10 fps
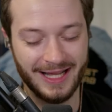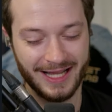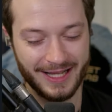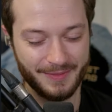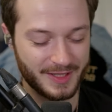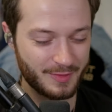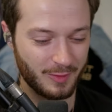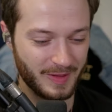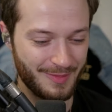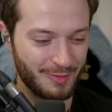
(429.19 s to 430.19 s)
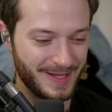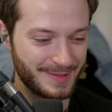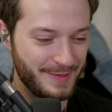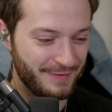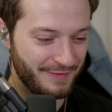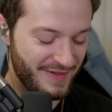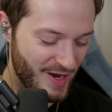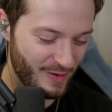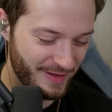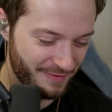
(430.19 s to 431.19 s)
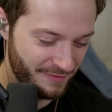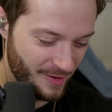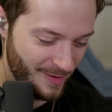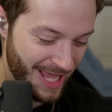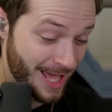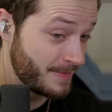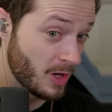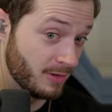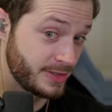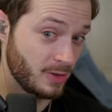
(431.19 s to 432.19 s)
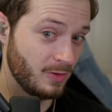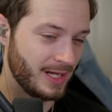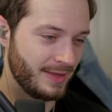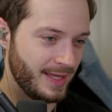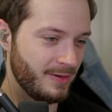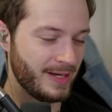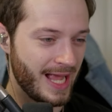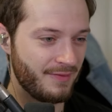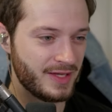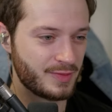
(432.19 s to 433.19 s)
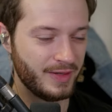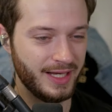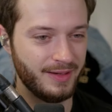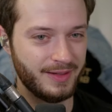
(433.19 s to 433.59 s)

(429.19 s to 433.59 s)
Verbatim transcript: Uh, it much more playable. It makes me very, very happy. Also, uh, they don't have this one in.